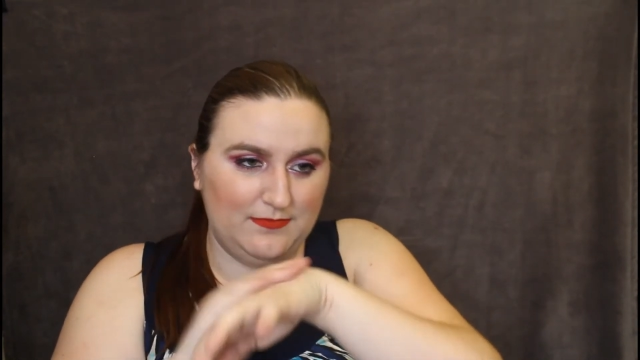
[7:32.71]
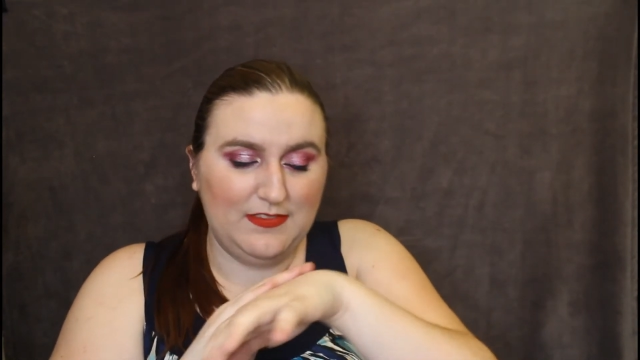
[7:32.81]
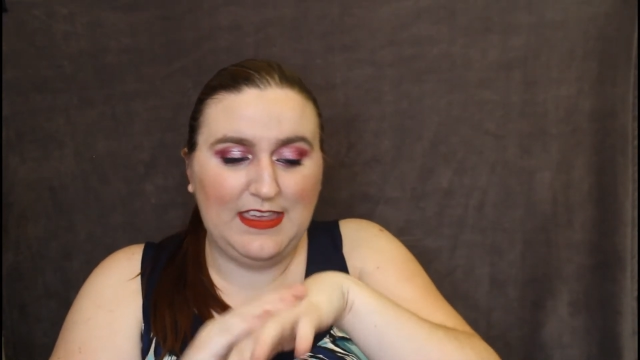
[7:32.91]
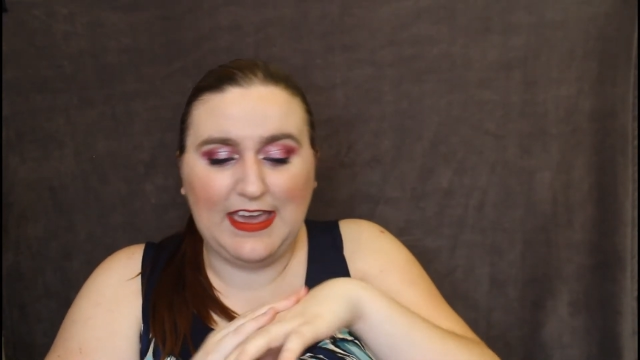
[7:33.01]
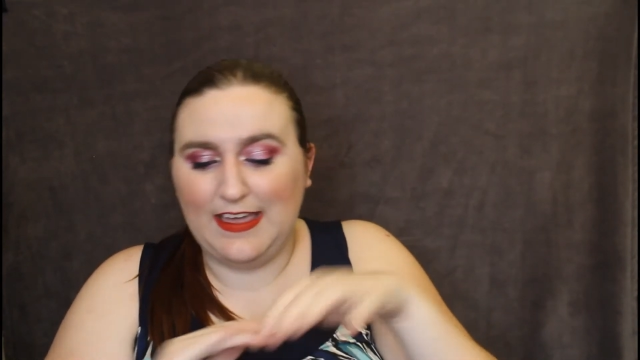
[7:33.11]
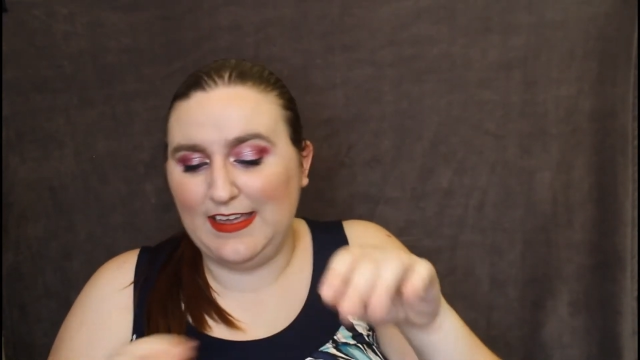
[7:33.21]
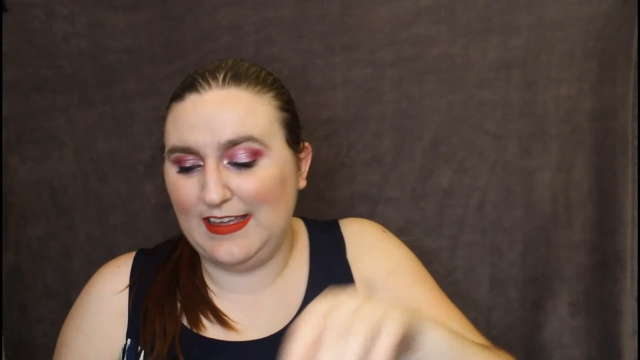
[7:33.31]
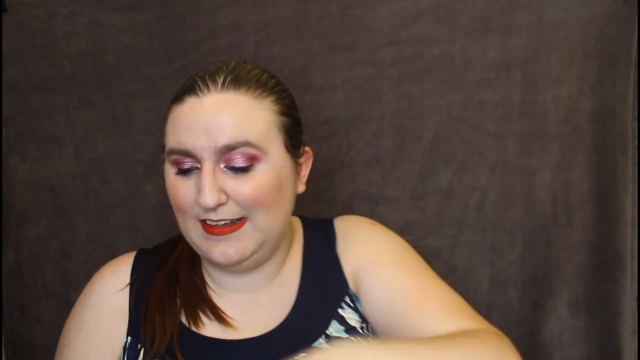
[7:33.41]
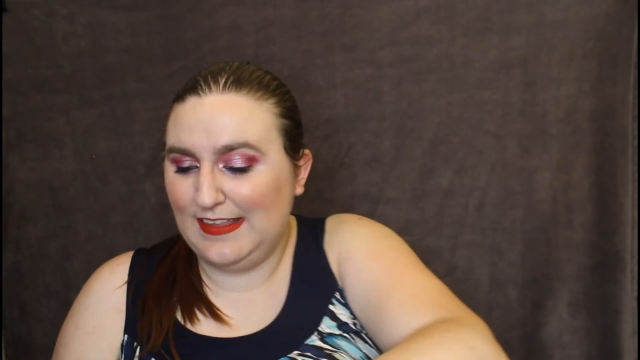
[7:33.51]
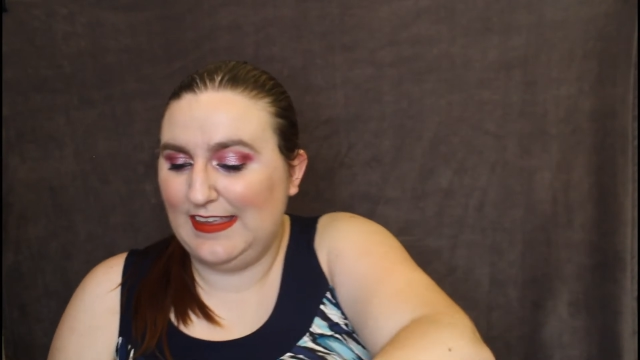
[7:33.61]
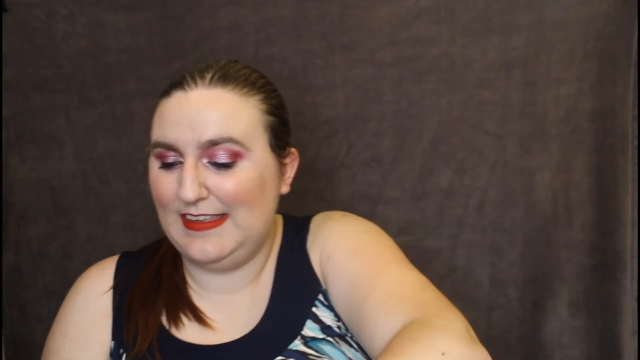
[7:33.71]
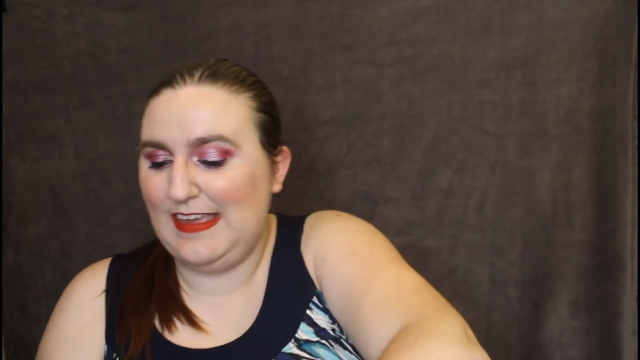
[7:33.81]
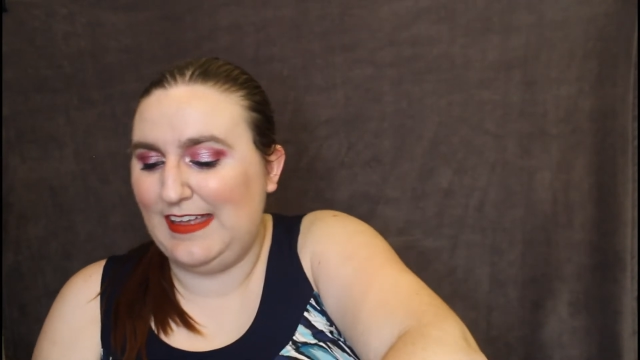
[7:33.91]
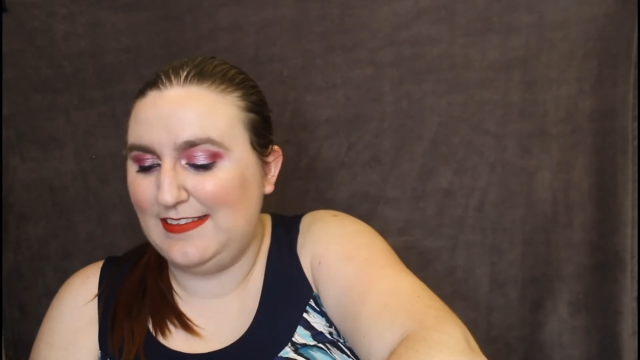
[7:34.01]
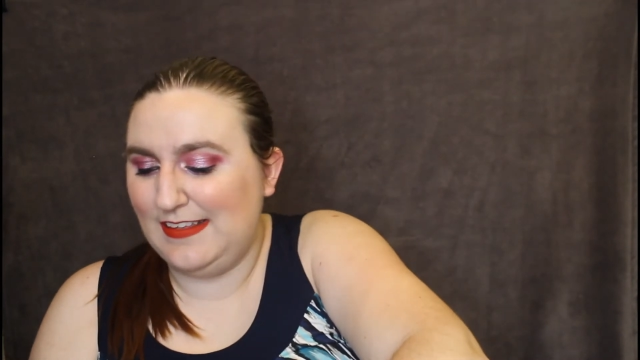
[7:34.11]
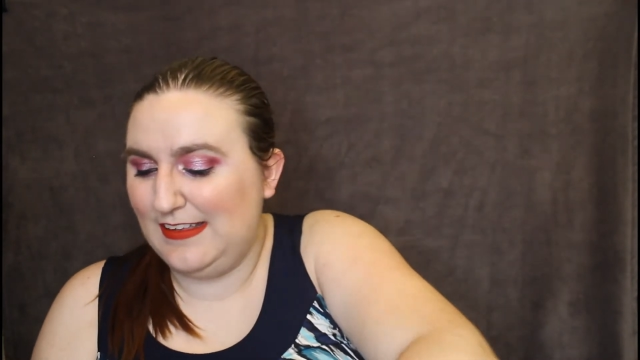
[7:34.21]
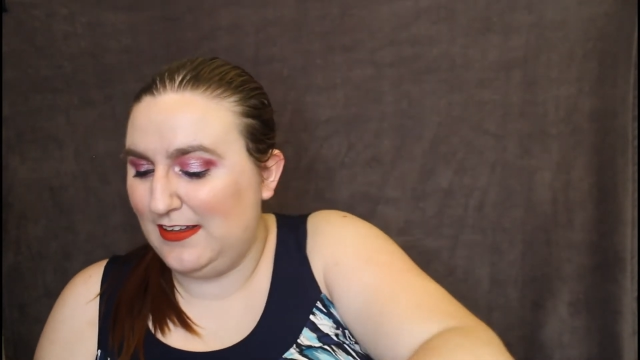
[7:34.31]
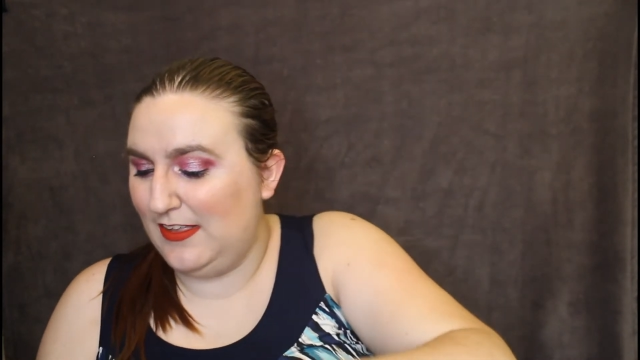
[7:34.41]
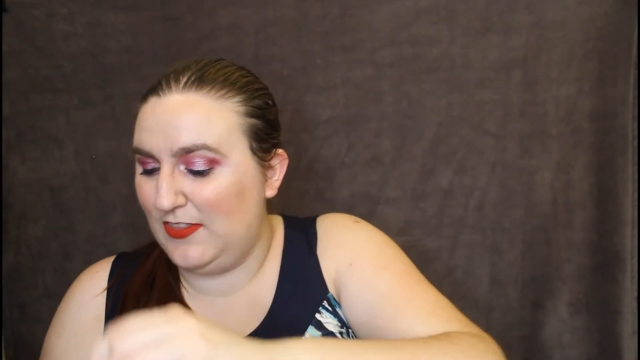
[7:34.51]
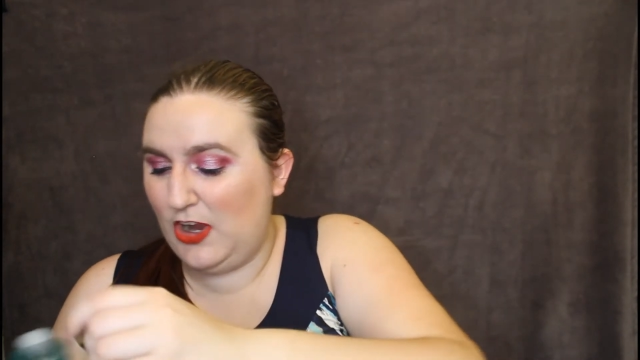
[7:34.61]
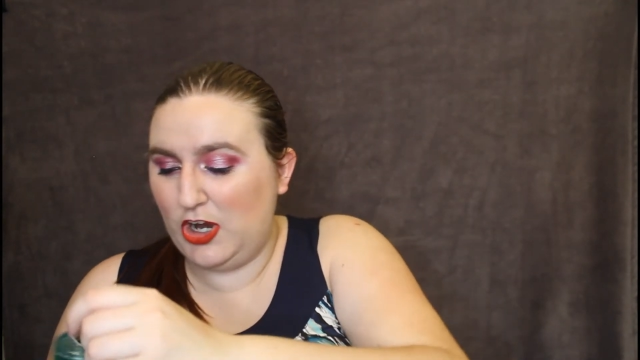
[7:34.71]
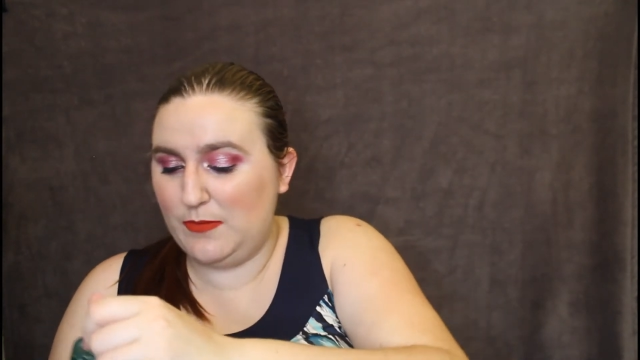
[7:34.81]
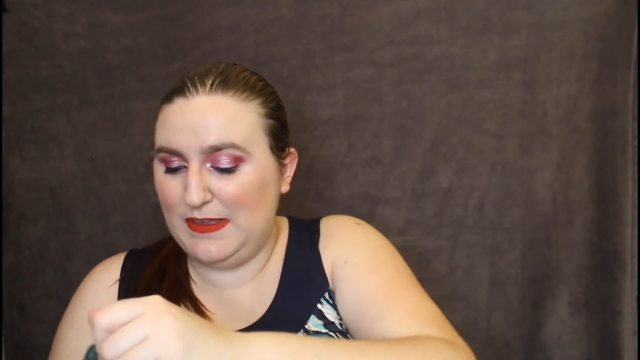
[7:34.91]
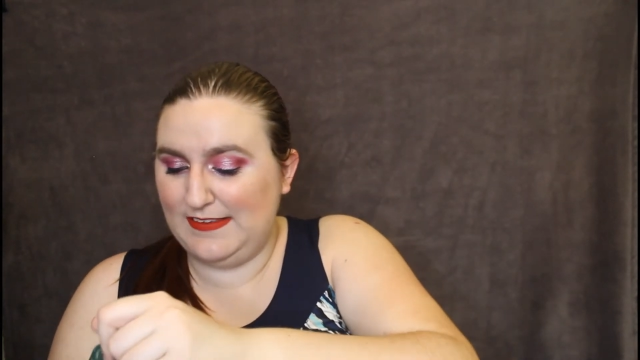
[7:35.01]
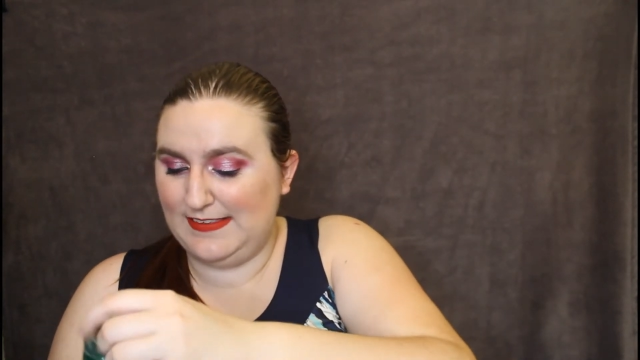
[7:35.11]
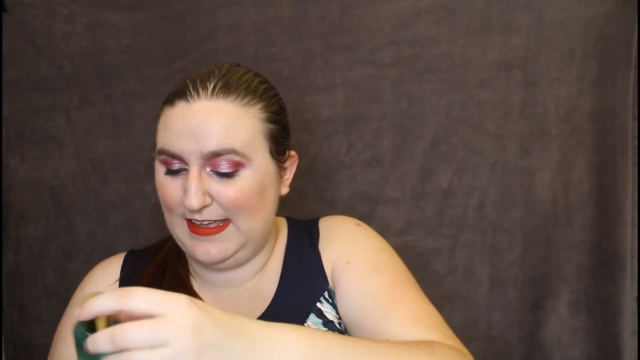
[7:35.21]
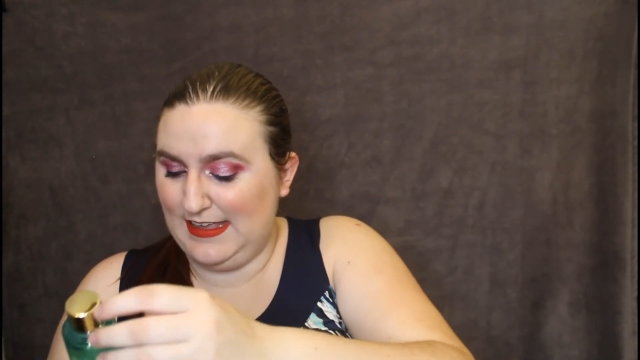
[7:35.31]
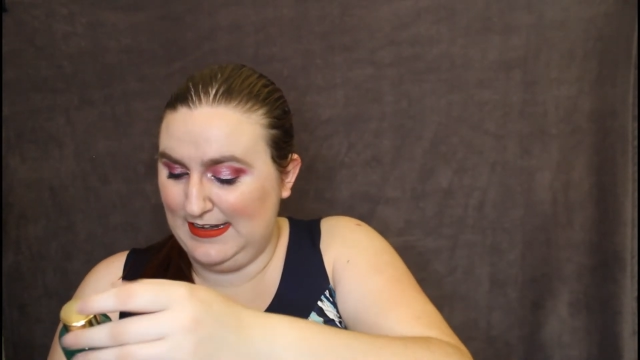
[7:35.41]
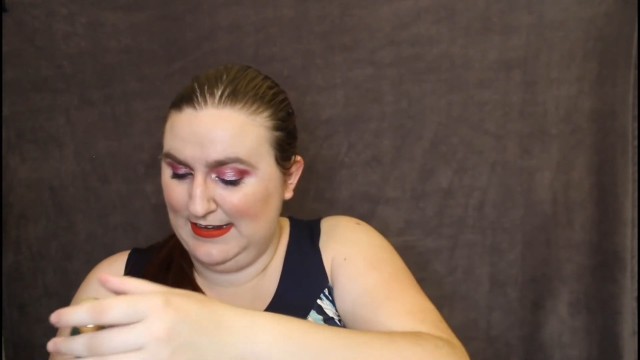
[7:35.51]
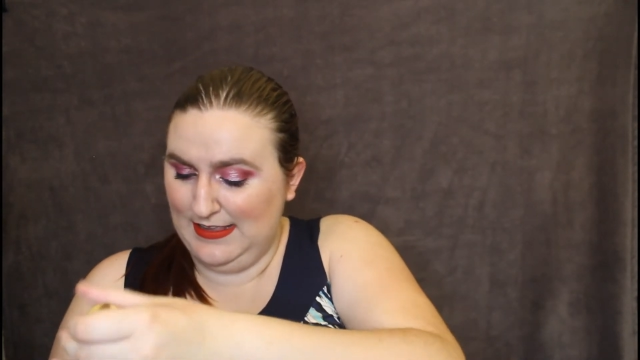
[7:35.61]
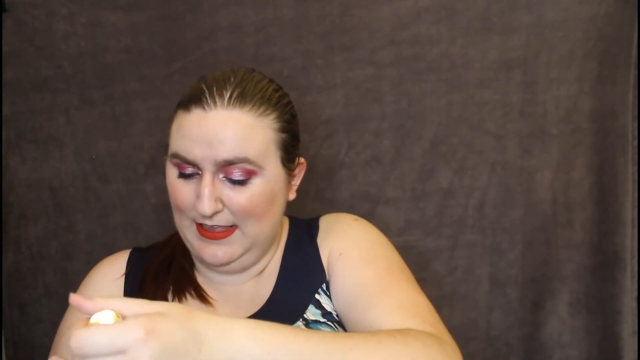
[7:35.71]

Yeah, I kind of like it. Yeah, it's a little on the herby side.